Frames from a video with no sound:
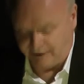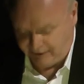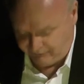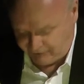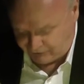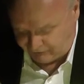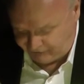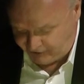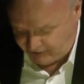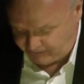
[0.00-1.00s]
individual
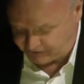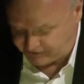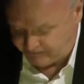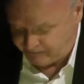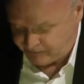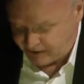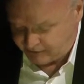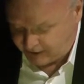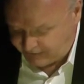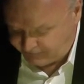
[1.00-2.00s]
films
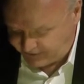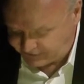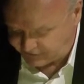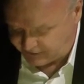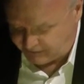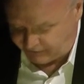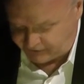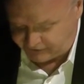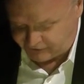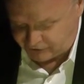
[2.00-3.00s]
divests them of their